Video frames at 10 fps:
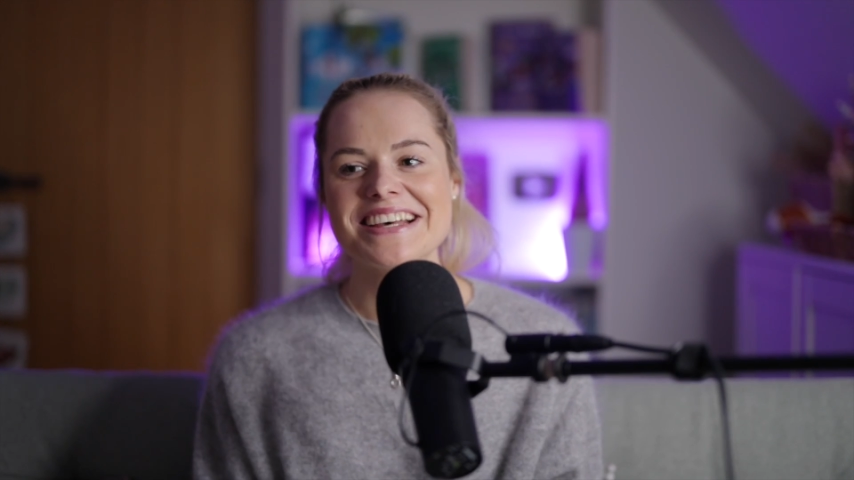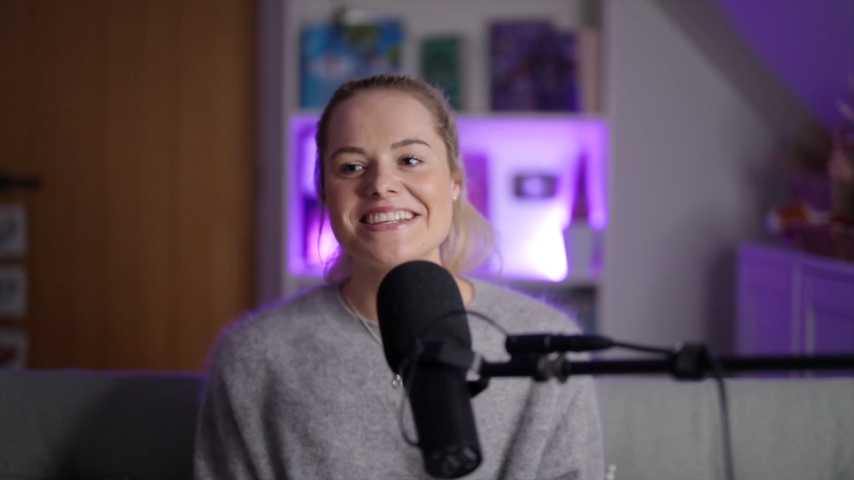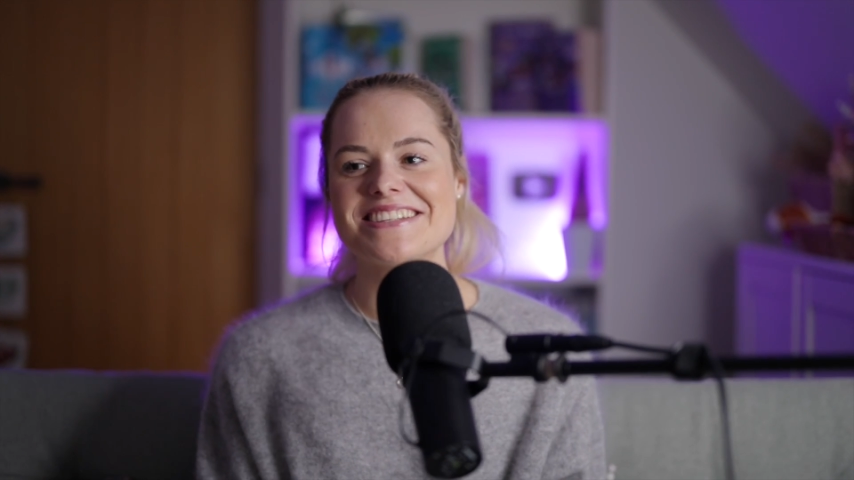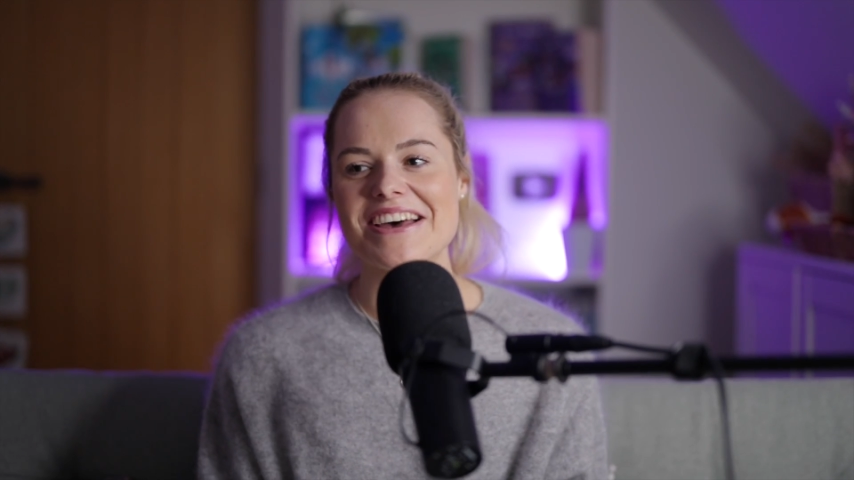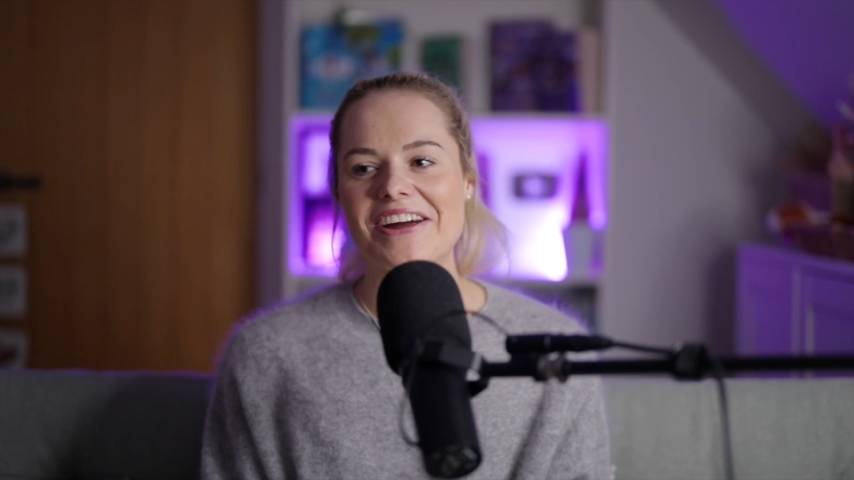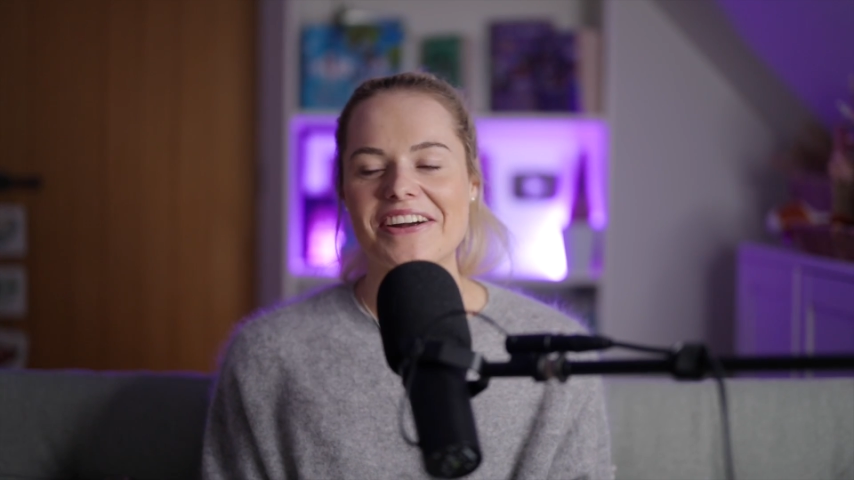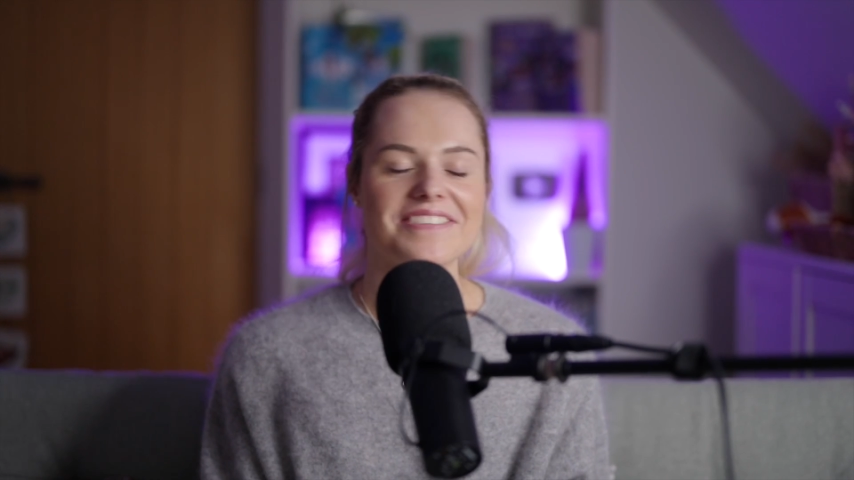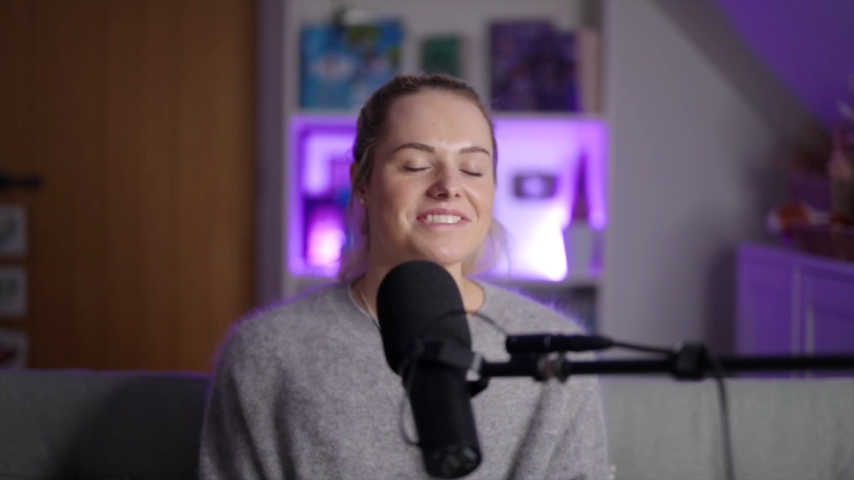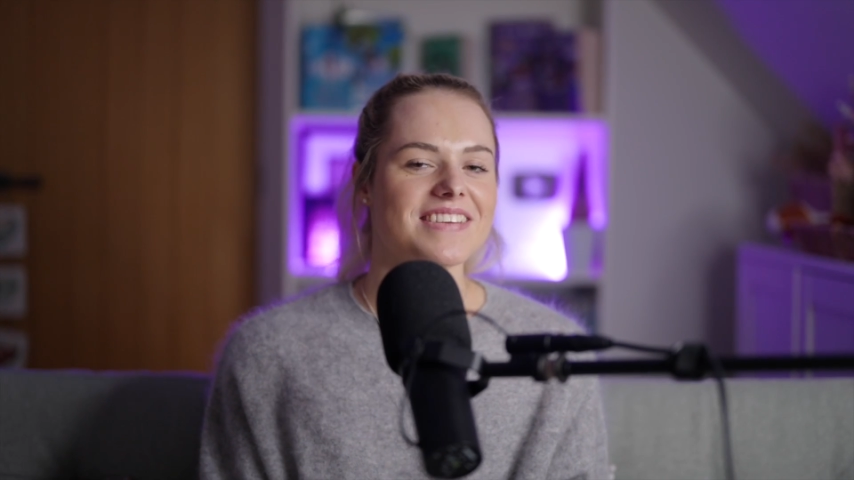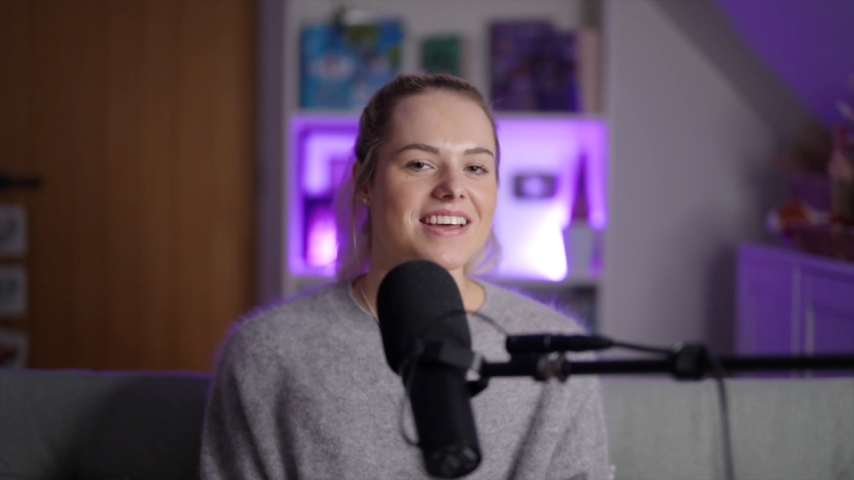So
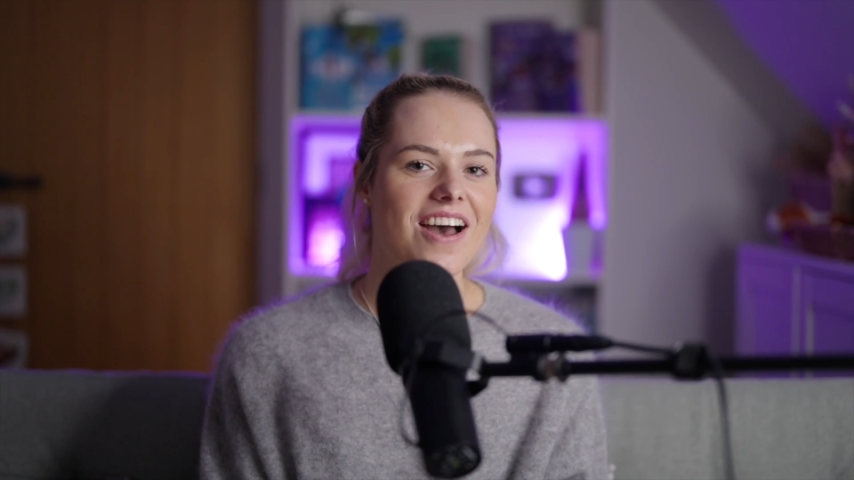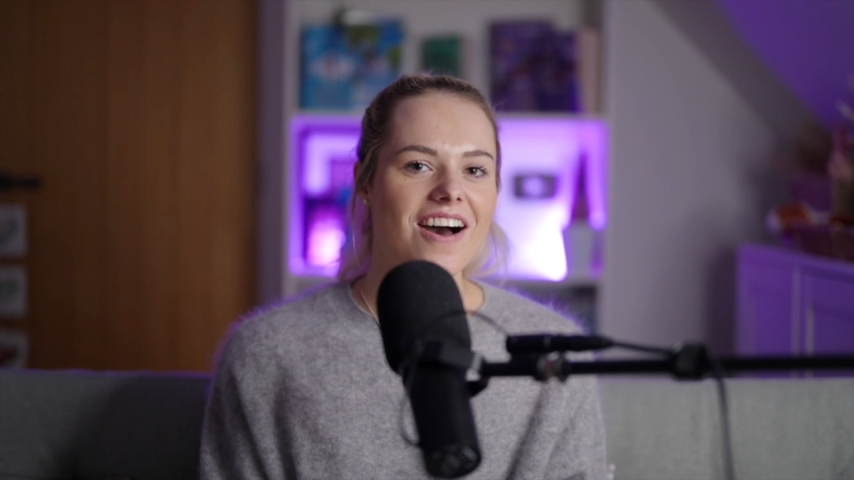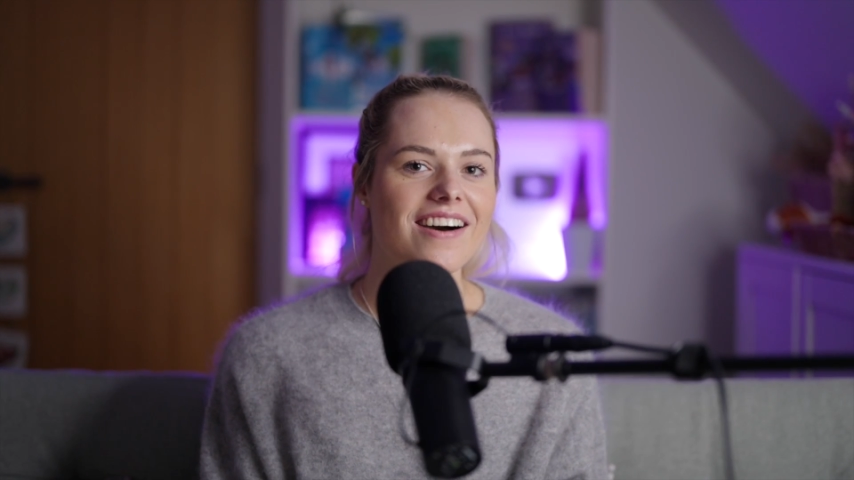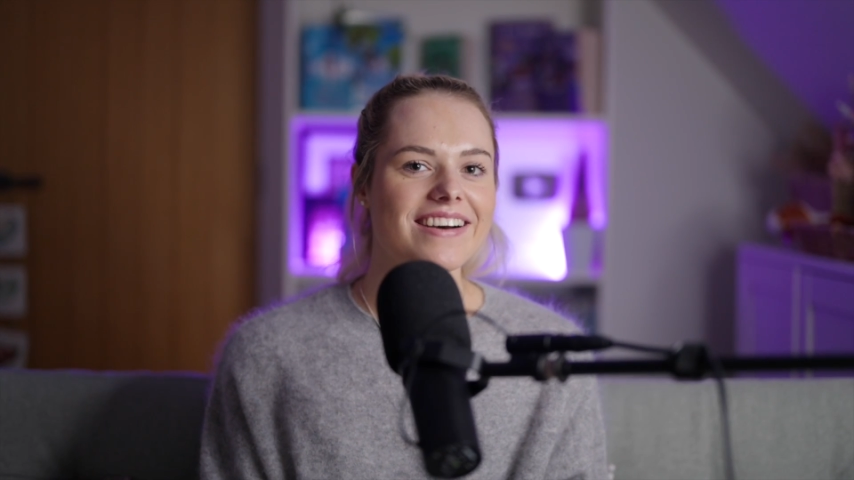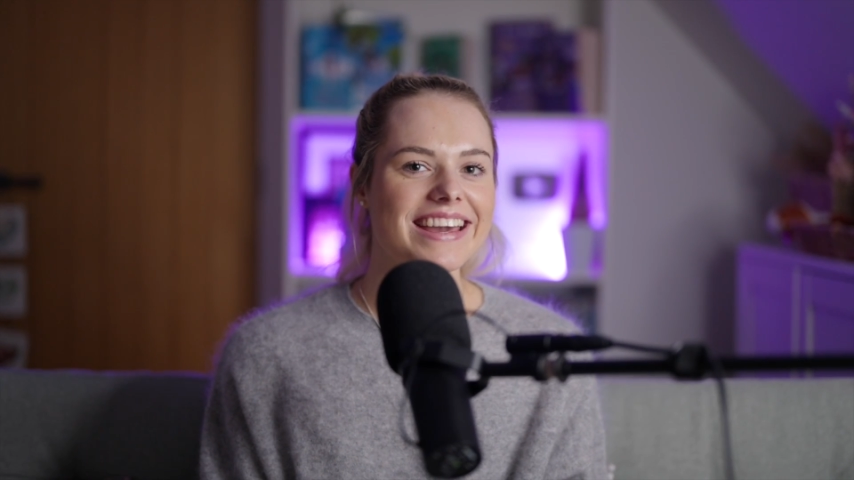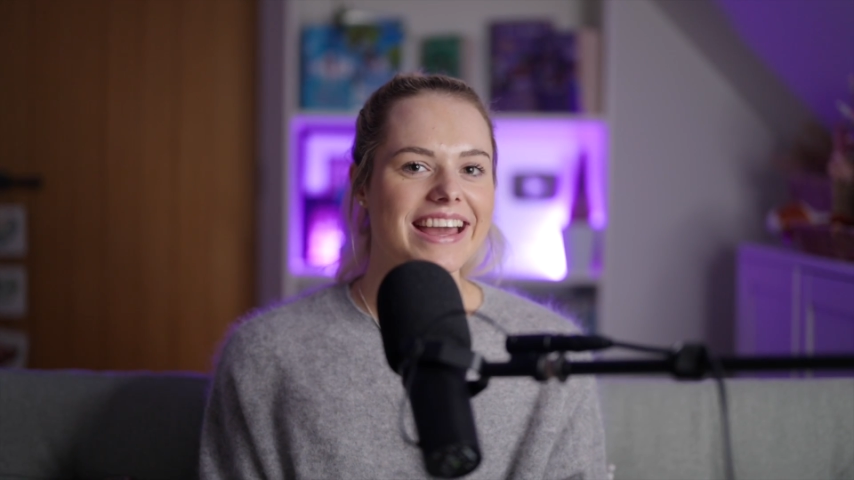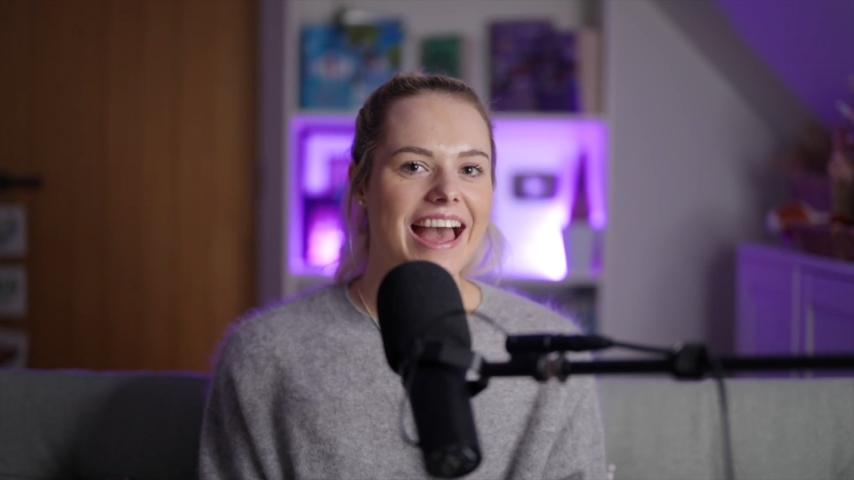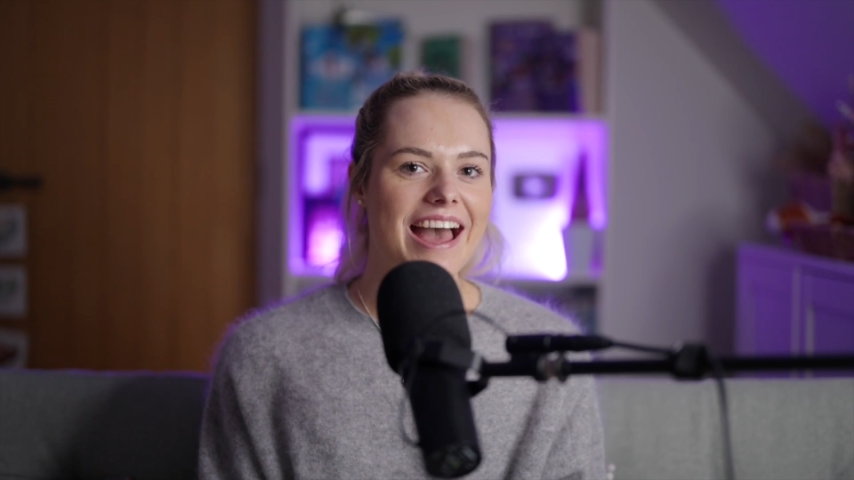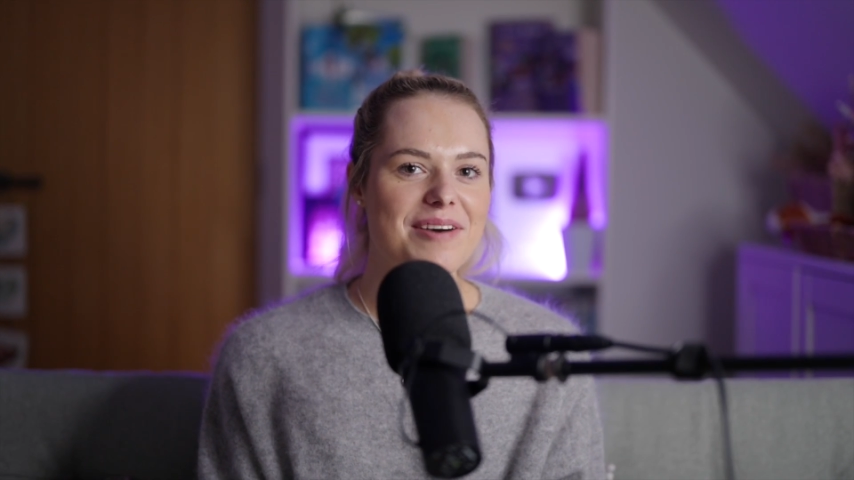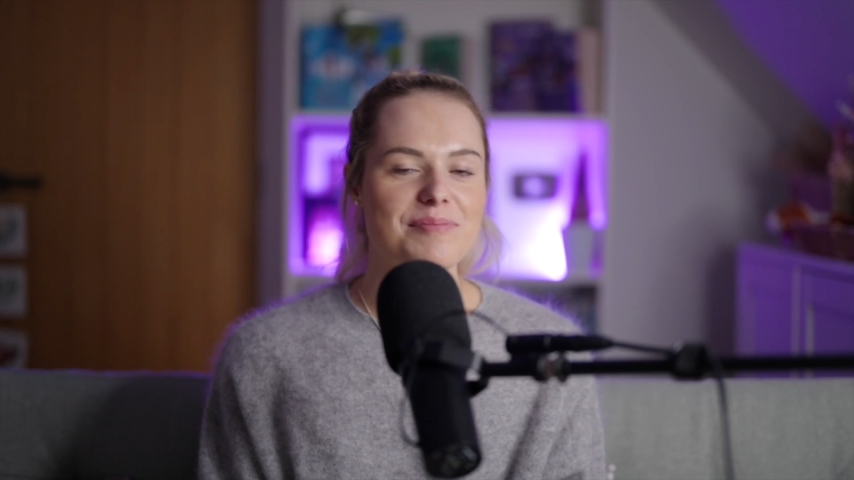I
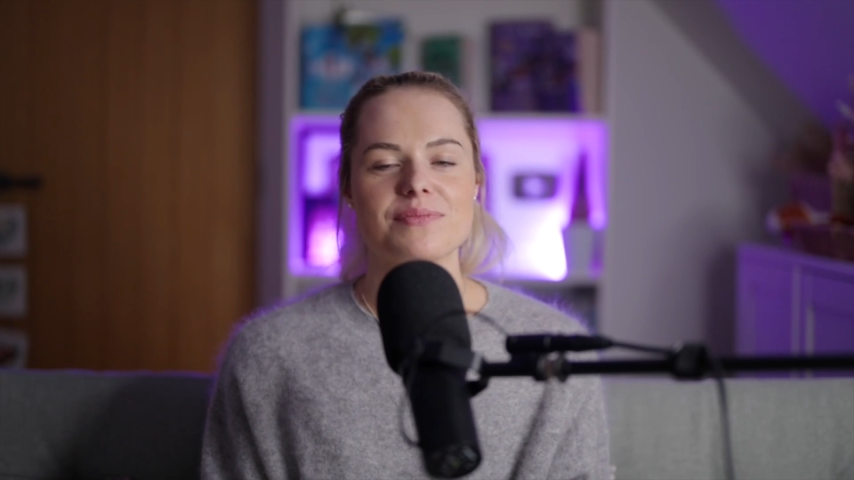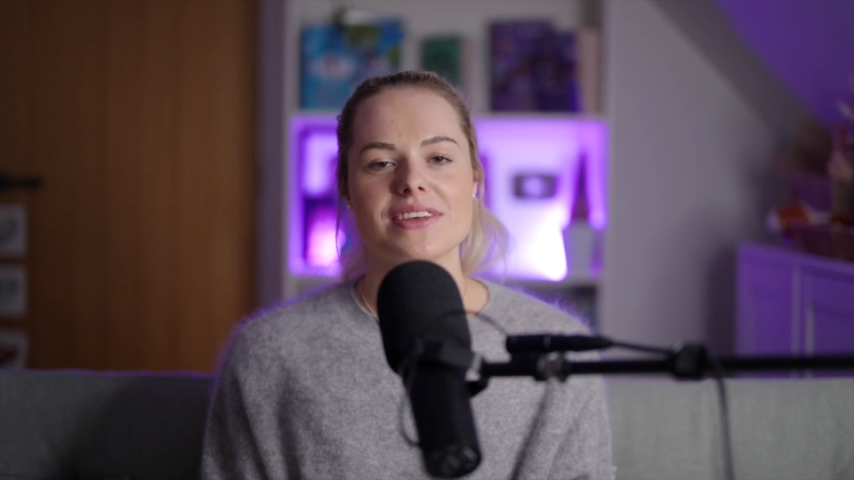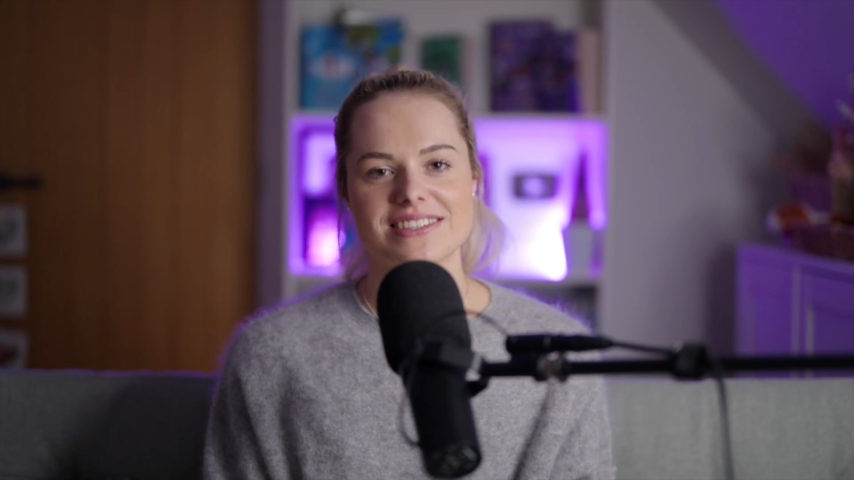am a